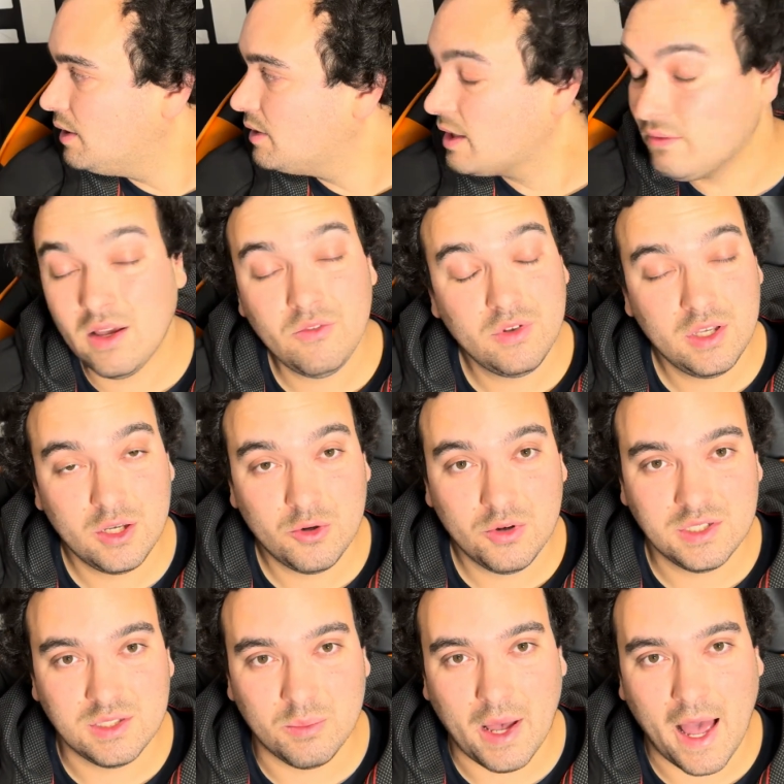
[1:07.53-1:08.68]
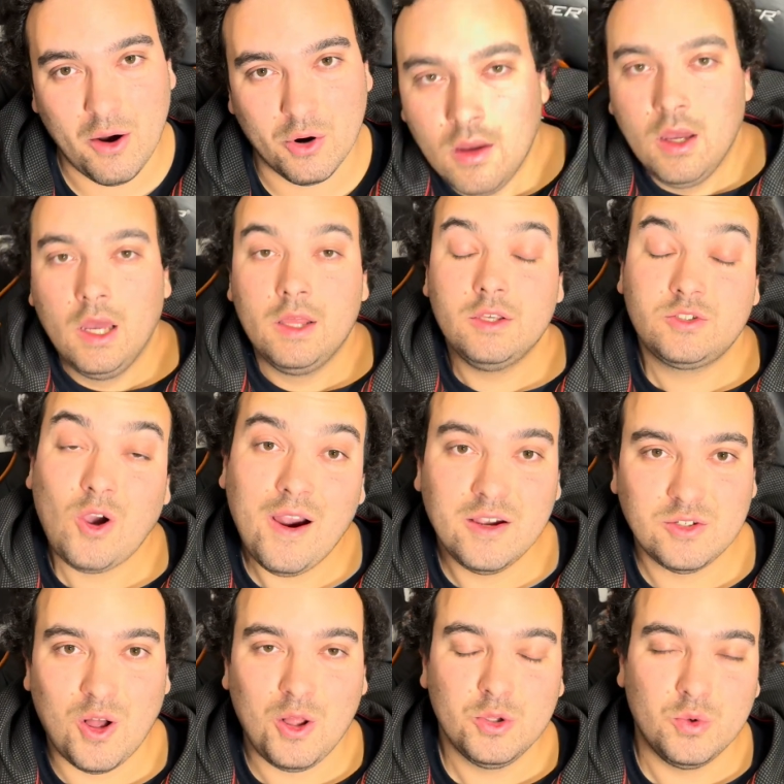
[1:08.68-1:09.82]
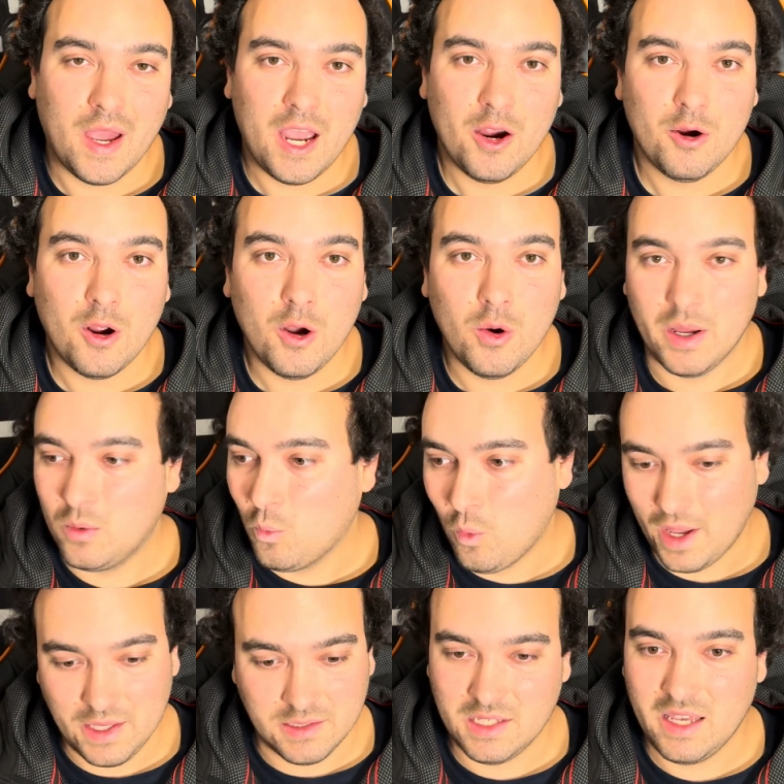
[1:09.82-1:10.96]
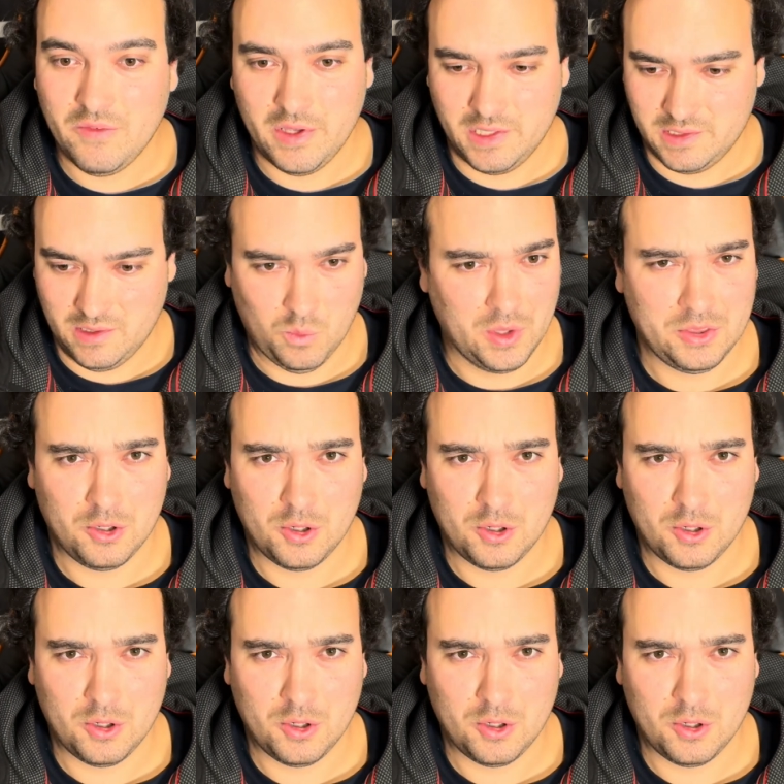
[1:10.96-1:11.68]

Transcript: they've definitely increased the power. This car has all new aero and weight savings and what they're